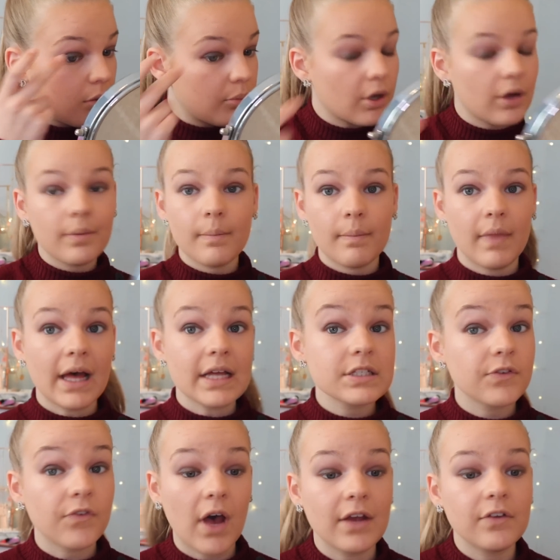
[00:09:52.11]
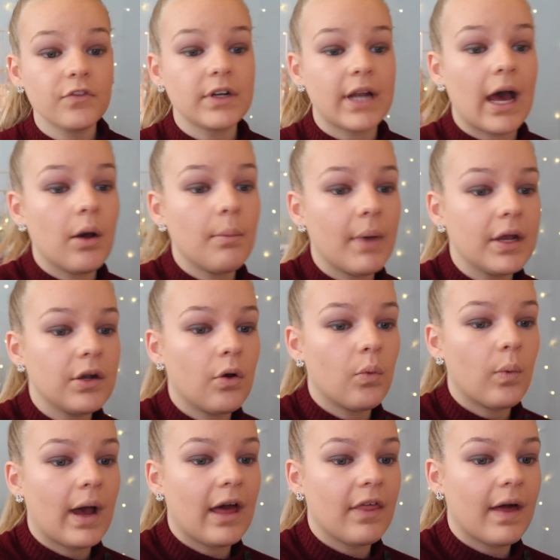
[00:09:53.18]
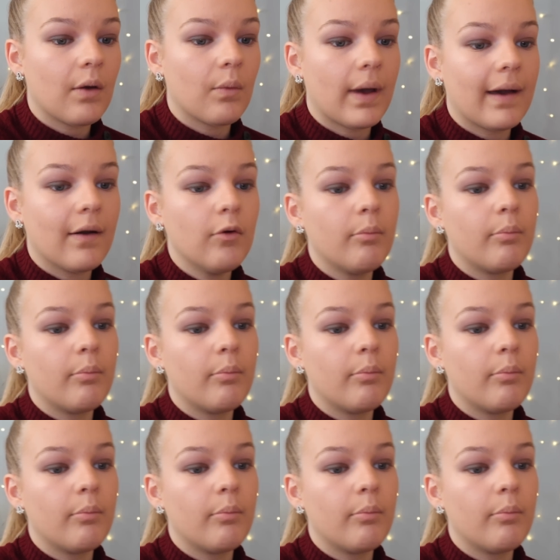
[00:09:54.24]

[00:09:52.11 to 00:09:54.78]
but that's fine for now. Might not wear that well,